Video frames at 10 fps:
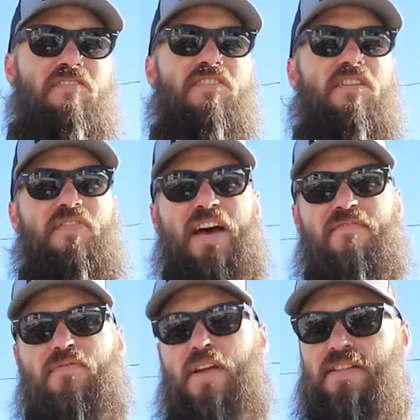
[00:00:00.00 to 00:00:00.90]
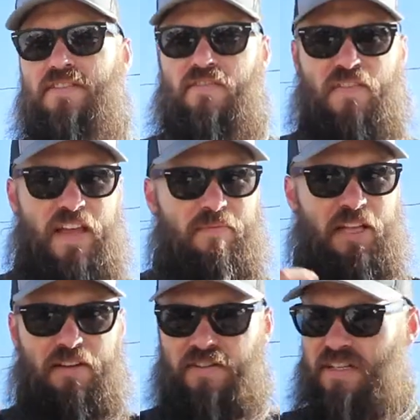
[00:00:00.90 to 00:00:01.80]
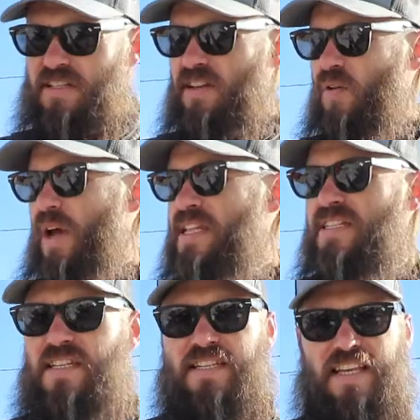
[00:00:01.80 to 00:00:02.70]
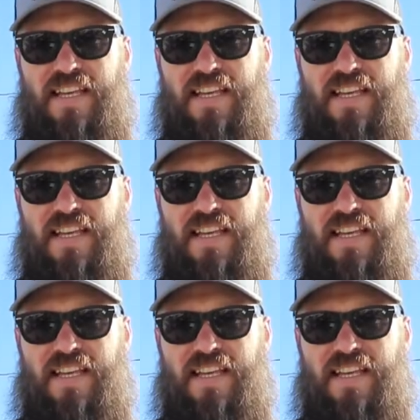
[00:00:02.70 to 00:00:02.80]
also if you have friends or family or just acquaintances